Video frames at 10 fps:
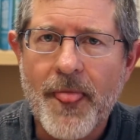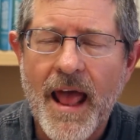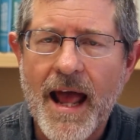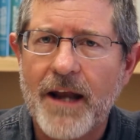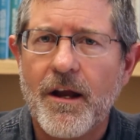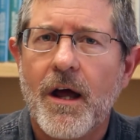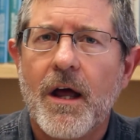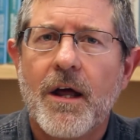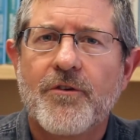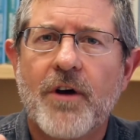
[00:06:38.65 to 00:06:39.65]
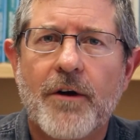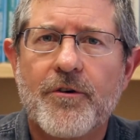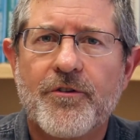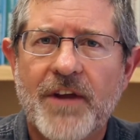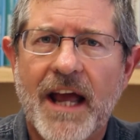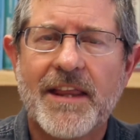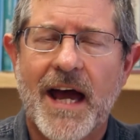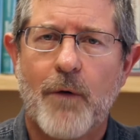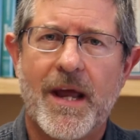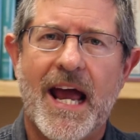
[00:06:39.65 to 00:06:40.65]
And to understand
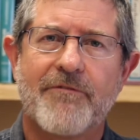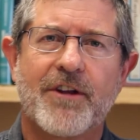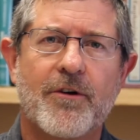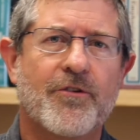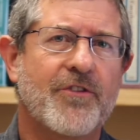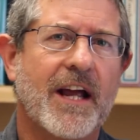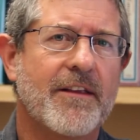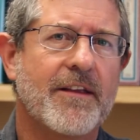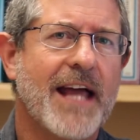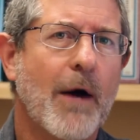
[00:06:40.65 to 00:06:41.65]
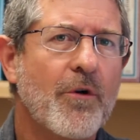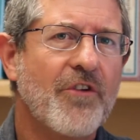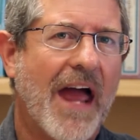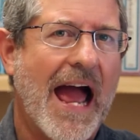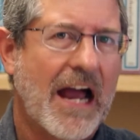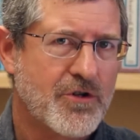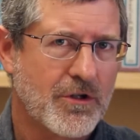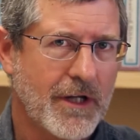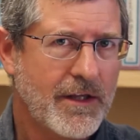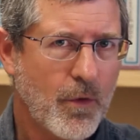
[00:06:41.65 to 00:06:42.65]
that, we have to understand that that was
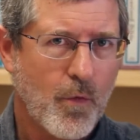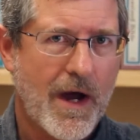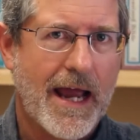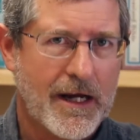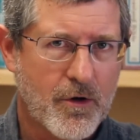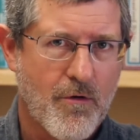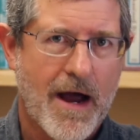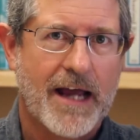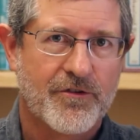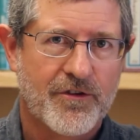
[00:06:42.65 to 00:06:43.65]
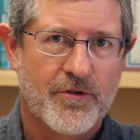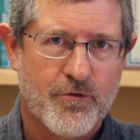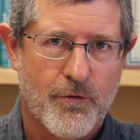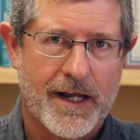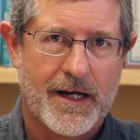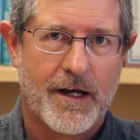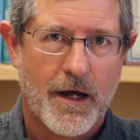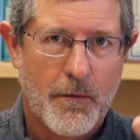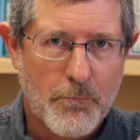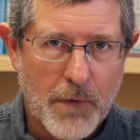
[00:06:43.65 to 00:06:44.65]
actually the way Christ treated
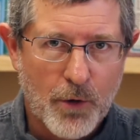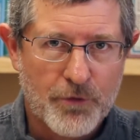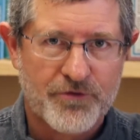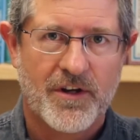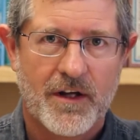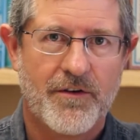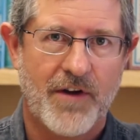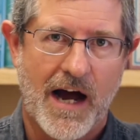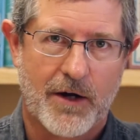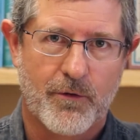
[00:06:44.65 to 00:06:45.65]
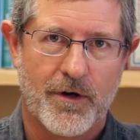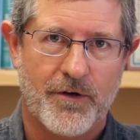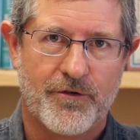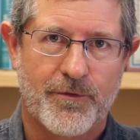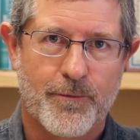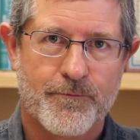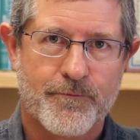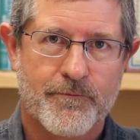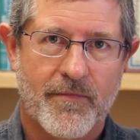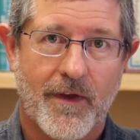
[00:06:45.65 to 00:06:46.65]
most doctrines.
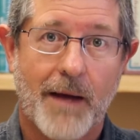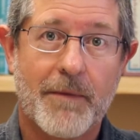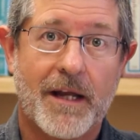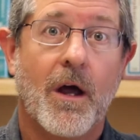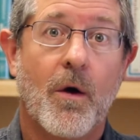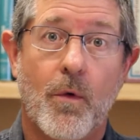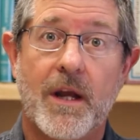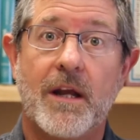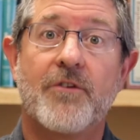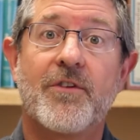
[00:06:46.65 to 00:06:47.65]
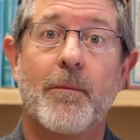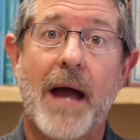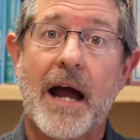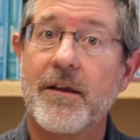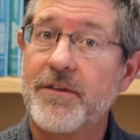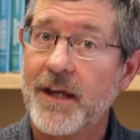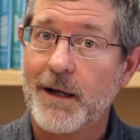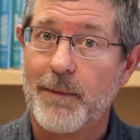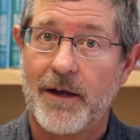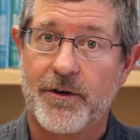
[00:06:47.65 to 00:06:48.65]
I mean, we need to sit back and think
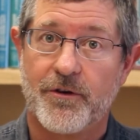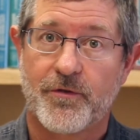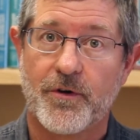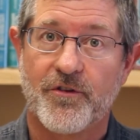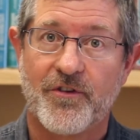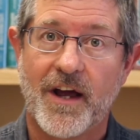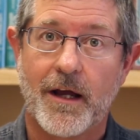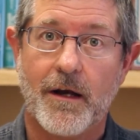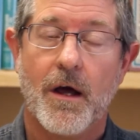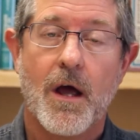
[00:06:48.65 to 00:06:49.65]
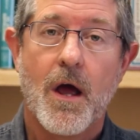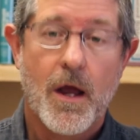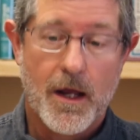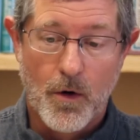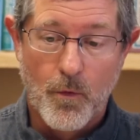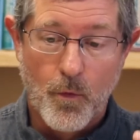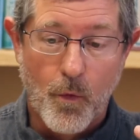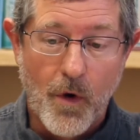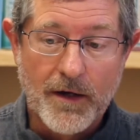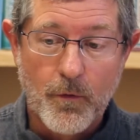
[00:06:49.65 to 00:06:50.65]
about this for a second. You know,
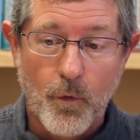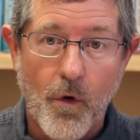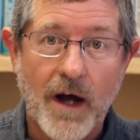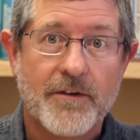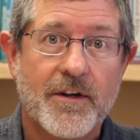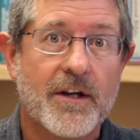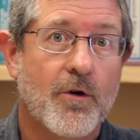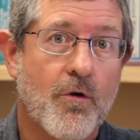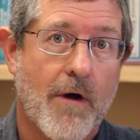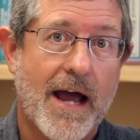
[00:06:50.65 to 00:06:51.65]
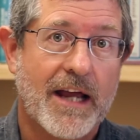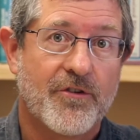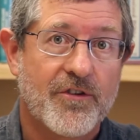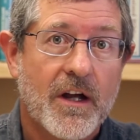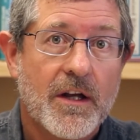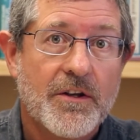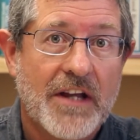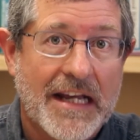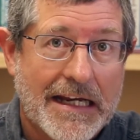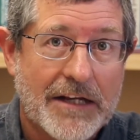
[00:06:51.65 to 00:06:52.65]
what did Christ
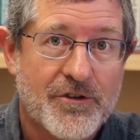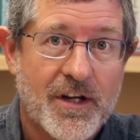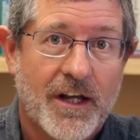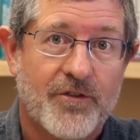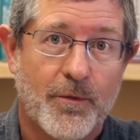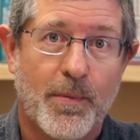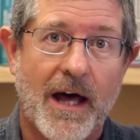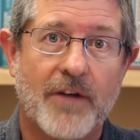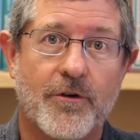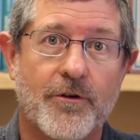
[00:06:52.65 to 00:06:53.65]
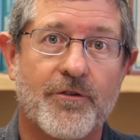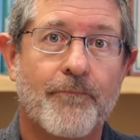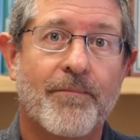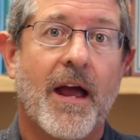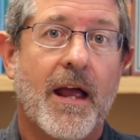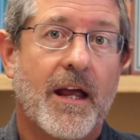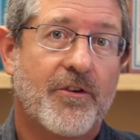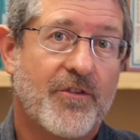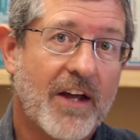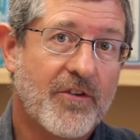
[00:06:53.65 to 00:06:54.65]
teach his apostles? It
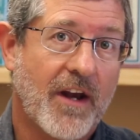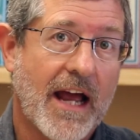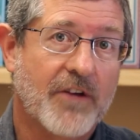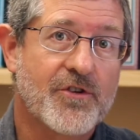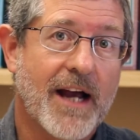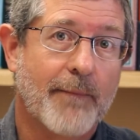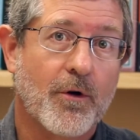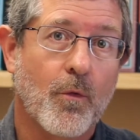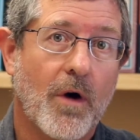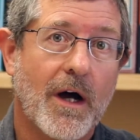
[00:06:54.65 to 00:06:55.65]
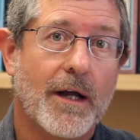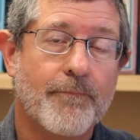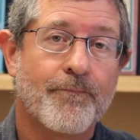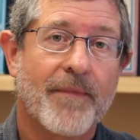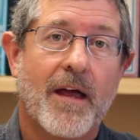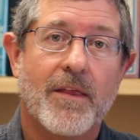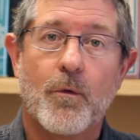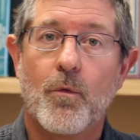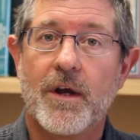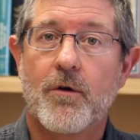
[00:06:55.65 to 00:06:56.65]
says in Acts chapter 1
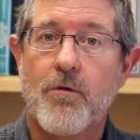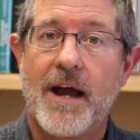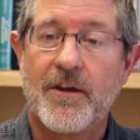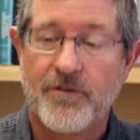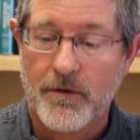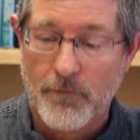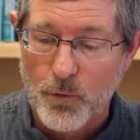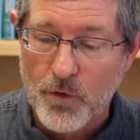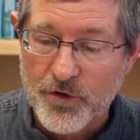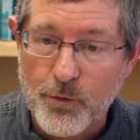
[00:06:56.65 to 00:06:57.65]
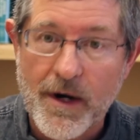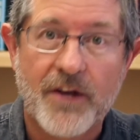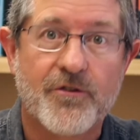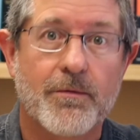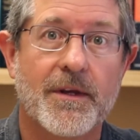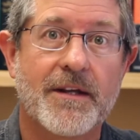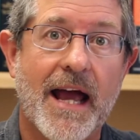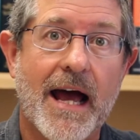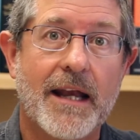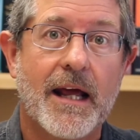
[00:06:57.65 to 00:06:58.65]
that when Christ was raised from the
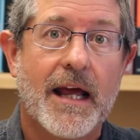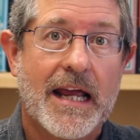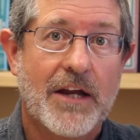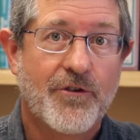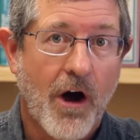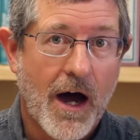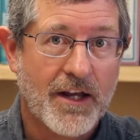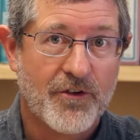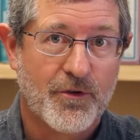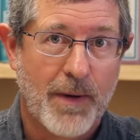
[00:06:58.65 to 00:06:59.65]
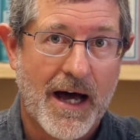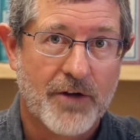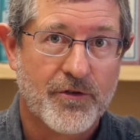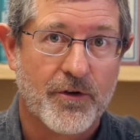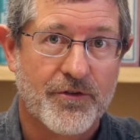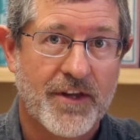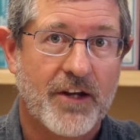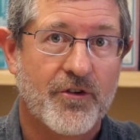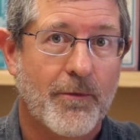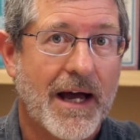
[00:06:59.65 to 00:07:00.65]
dead, he taught his apostles
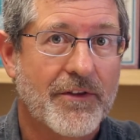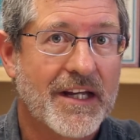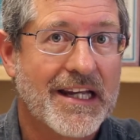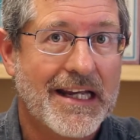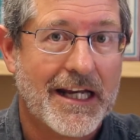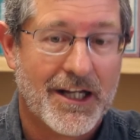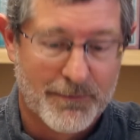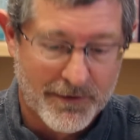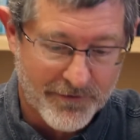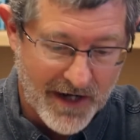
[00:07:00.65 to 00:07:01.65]
things about the kingdom of